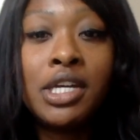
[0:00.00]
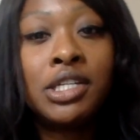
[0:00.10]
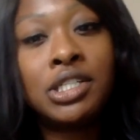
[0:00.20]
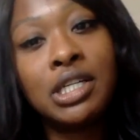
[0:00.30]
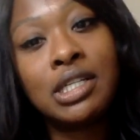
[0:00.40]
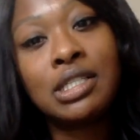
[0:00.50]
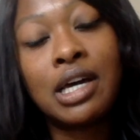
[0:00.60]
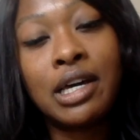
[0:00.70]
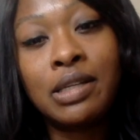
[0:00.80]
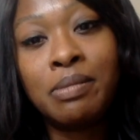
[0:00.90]
She is
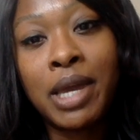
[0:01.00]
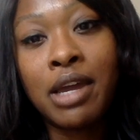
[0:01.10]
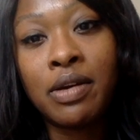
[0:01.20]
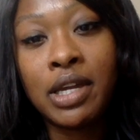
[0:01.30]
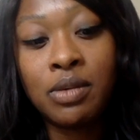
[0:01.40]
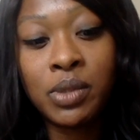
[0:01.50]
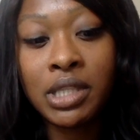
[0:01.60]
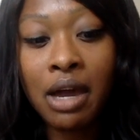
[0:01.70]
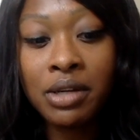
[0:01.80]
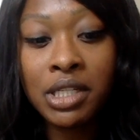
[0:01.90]
unmarried
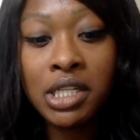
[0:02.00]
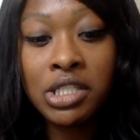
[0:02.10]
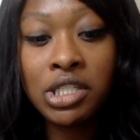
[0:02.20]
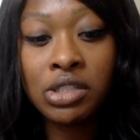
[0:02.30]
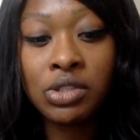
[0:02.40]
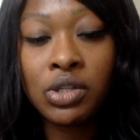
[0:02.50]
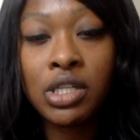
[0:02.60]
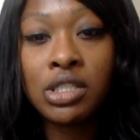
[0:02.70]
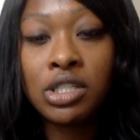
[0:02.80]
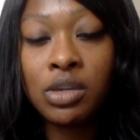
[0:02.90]
without any
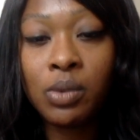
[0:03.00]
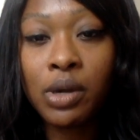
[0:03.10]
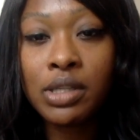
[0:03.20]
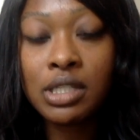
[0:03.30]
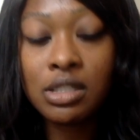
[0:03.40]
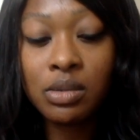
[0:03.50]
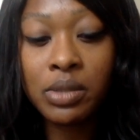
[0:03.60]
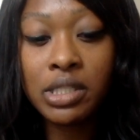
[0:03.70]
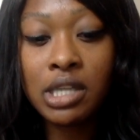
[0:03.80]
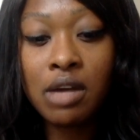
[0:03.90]
children. She works as a
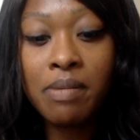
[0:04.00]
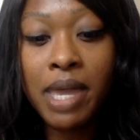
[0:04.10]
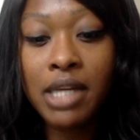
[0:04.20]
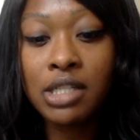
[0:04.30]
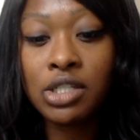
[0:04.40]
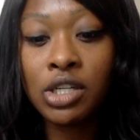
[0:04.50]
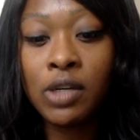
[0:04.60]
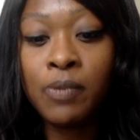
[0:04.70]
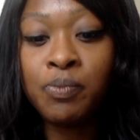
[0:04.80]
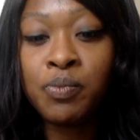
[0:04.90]
retail manager.